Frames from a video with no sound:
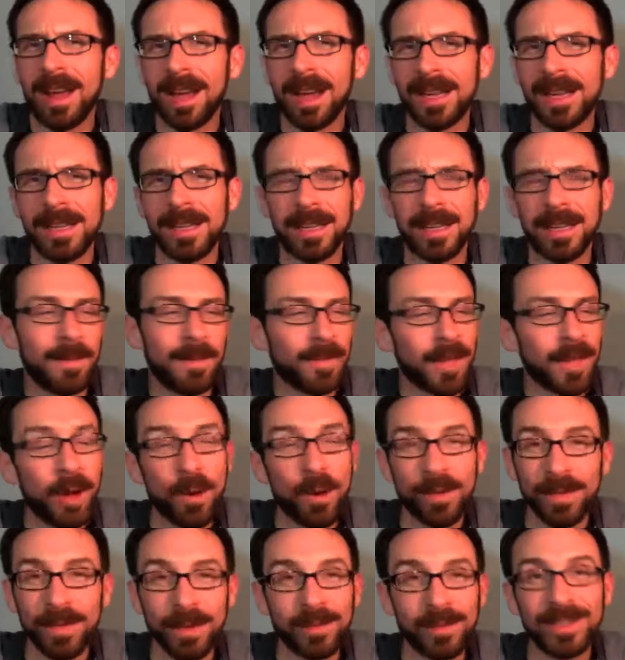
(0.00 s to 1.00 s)
i.e.,
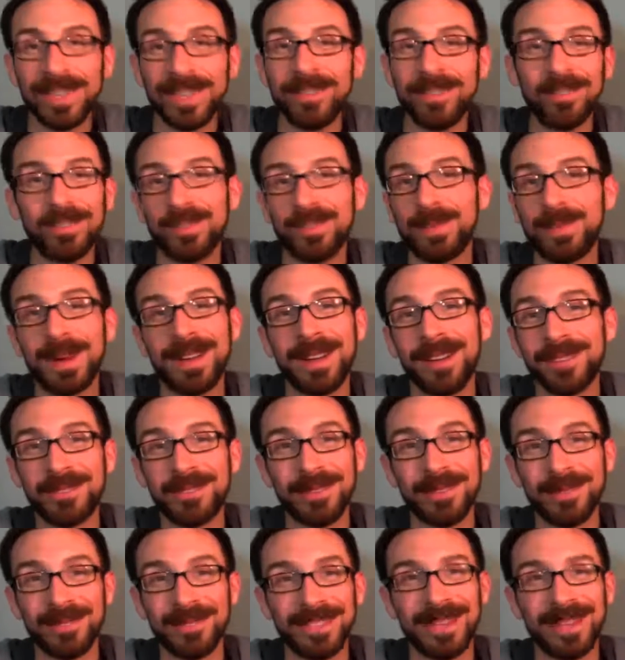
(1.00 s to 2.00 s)
oh, did those kids just buy ice
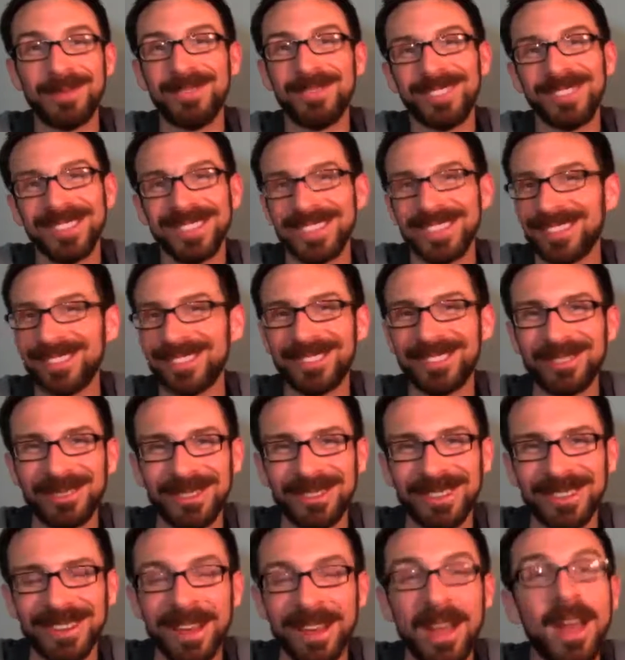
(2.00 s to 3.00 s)
cream sandwiches at the
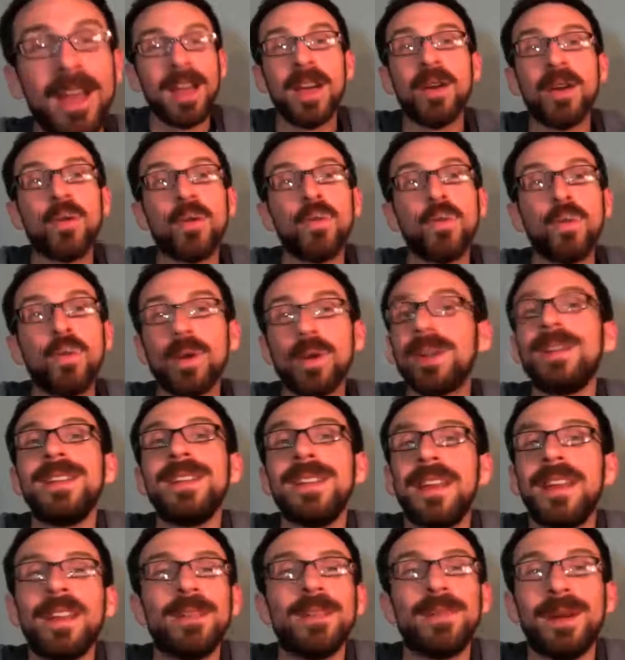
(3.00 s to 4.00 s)
store? We're going
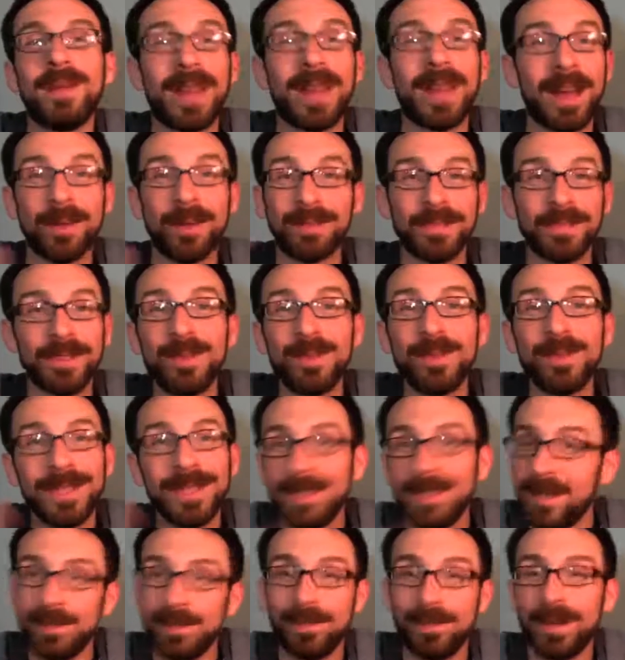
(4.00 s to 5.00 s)
to yell about how
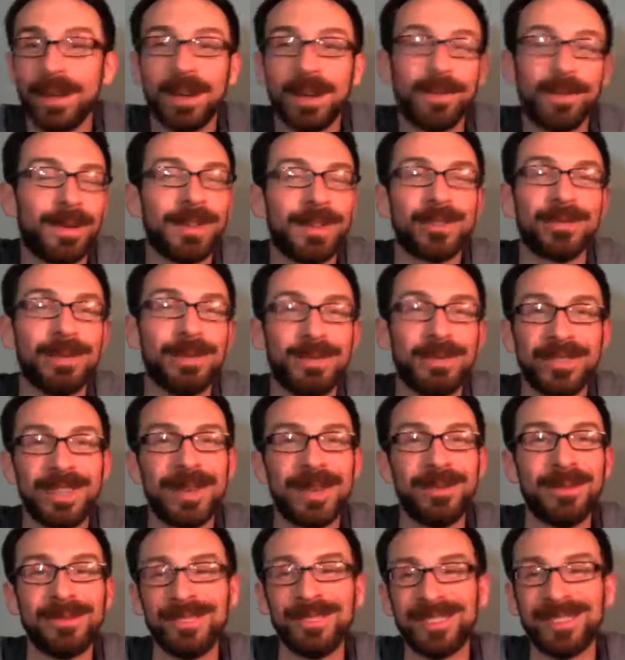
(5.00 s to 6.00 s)
somebody didn't pick up ice cream
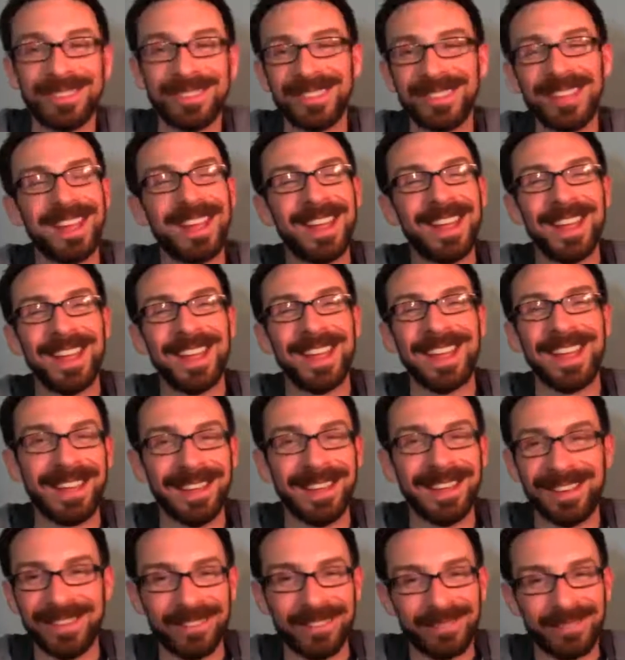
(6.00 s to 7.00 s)
sandwiches,
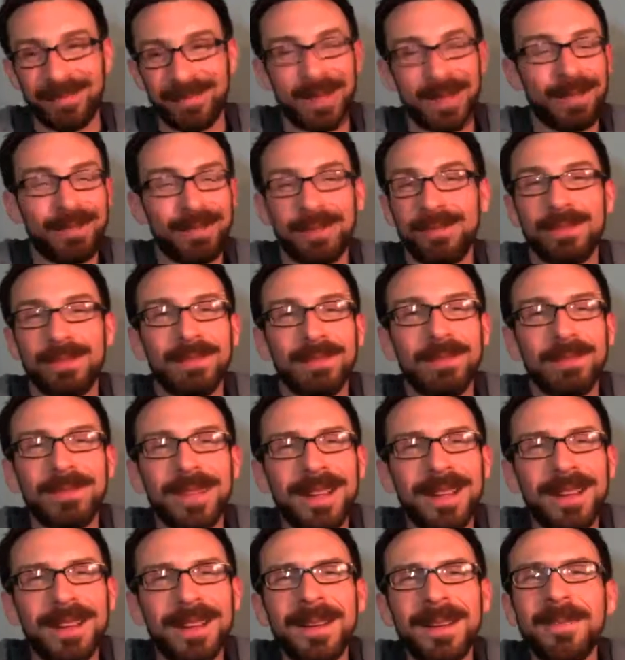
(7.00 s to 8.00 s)
and blah, blah, blah, blah,
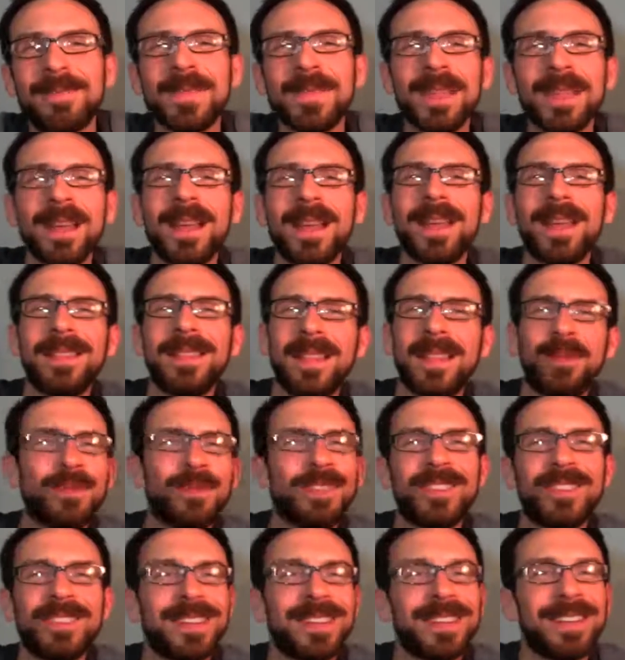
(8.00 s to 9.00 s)
blah. Then
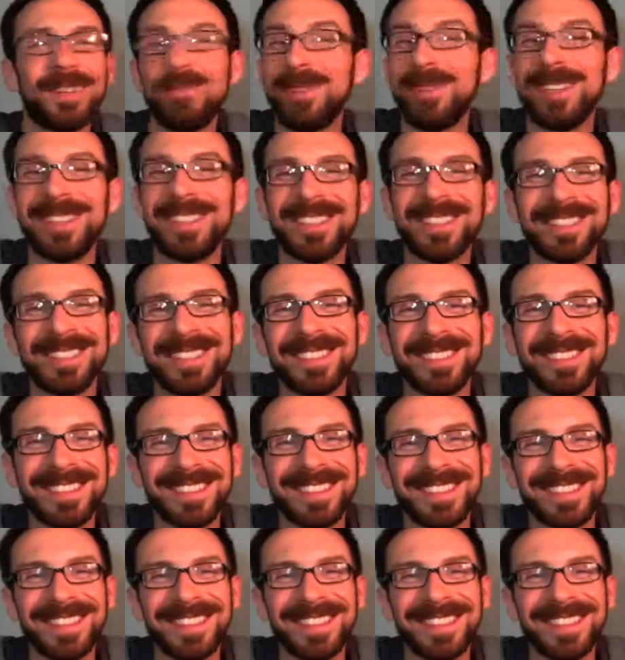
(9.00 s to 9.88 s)
we'd sit and we'd listen